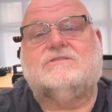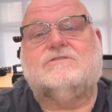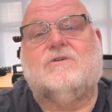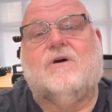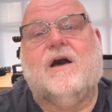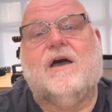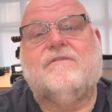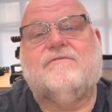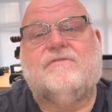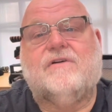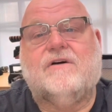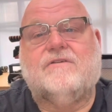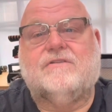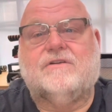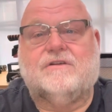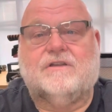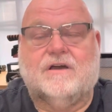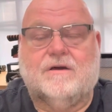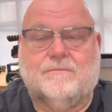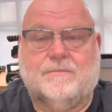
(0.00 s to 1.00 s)
So I found
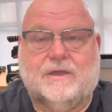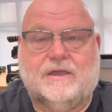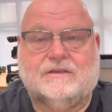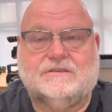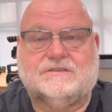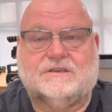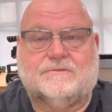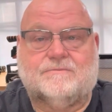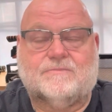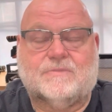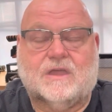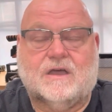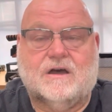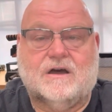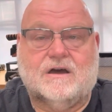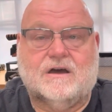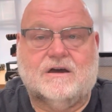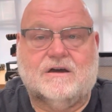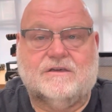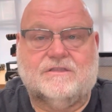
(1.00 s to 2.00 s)
it amazing.
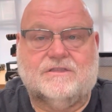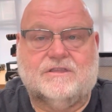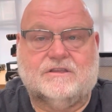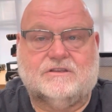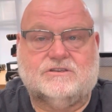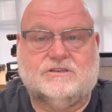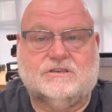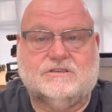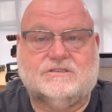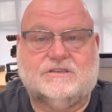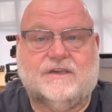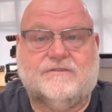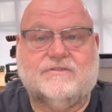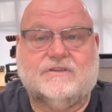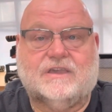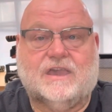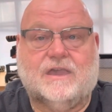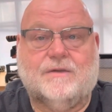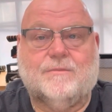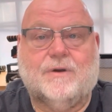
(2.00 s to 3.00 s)
The
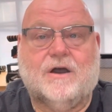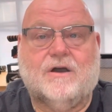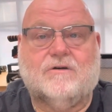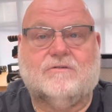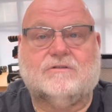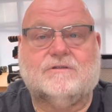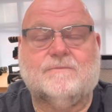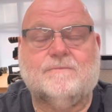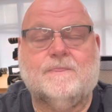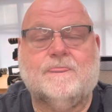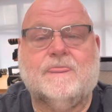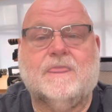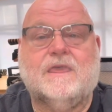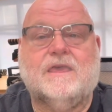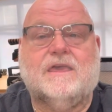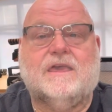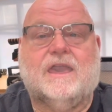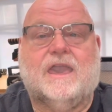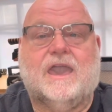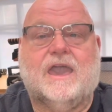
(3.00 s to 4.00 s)
G7 came out,
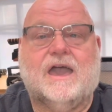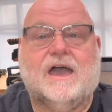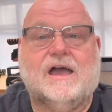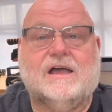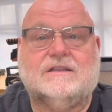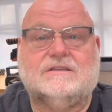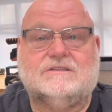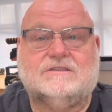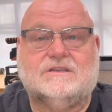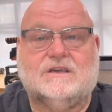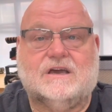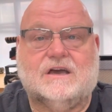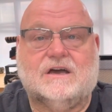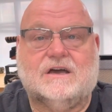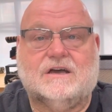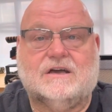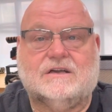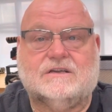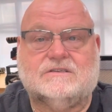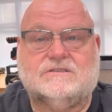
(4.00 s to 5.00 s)
and
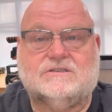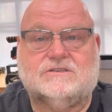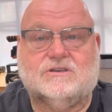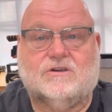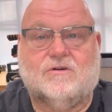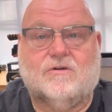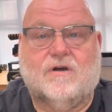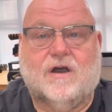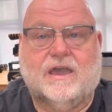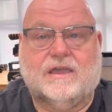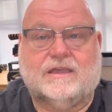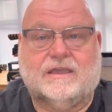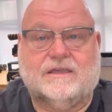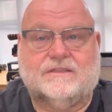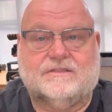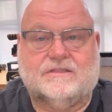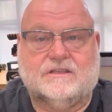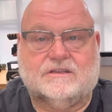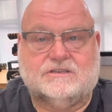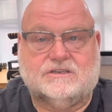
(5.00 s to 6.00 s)
so I
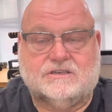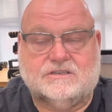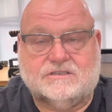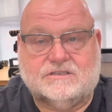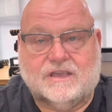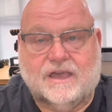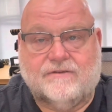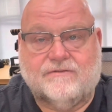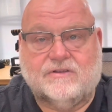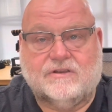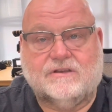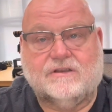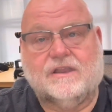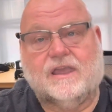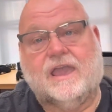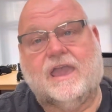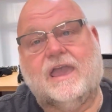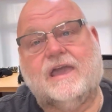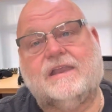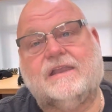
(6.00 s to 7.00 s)
get the G7,
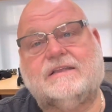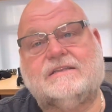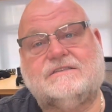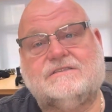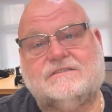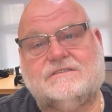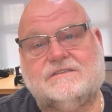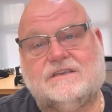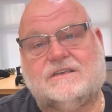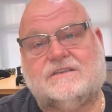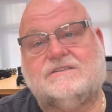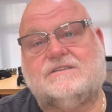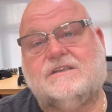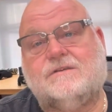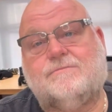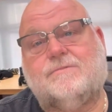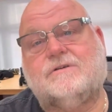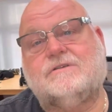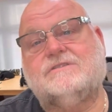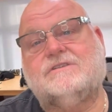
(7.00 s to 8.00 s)
and it's
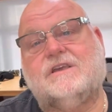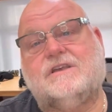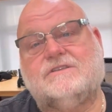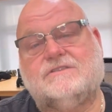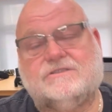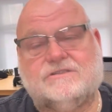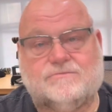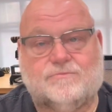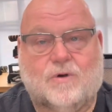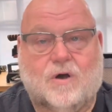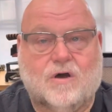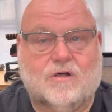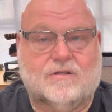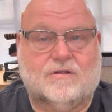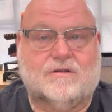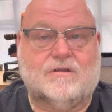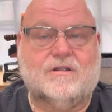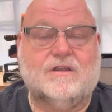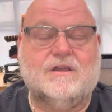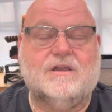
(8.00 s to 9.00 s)
60%
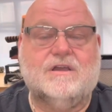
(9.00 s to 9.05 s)
smaller